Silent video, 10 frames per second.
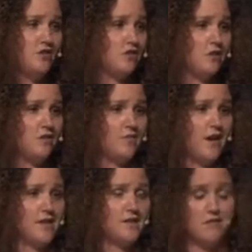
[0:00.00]
unsure of
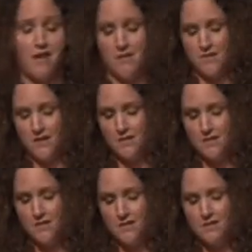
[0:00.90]
my
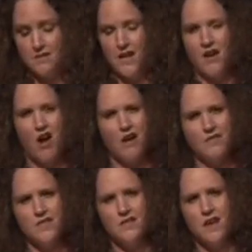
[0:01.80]
surroundings, and
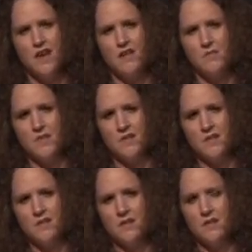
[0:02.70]

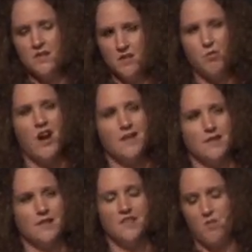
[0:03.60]
oftentimes,
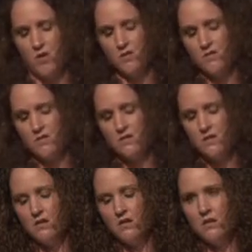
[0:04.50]
surprising to
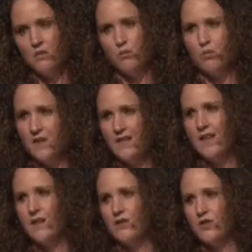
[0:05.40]
most,
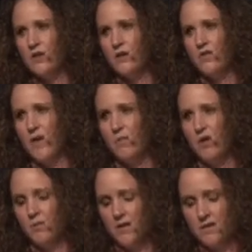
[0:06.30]
really unsure of my
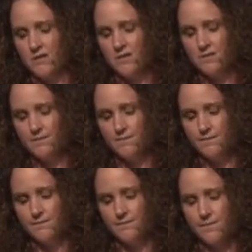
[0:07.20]
purpose.
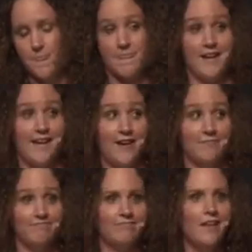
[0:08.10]

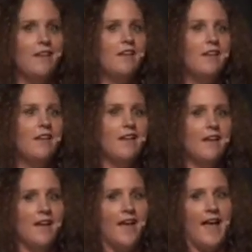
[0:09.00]
Now,
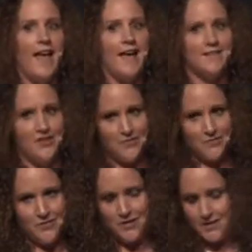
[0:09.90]
as a
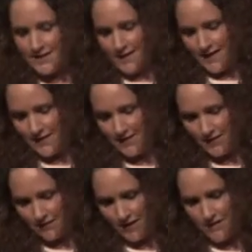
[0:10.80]
university
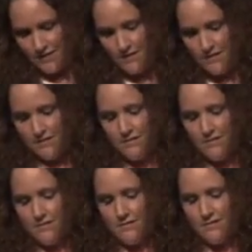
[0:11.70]
student,
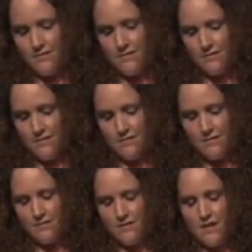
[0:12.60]

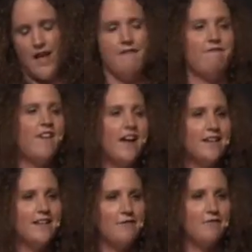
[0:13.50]
I
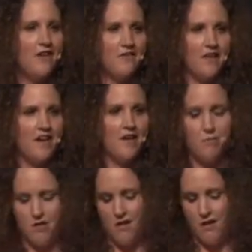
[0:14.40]
finally felt like I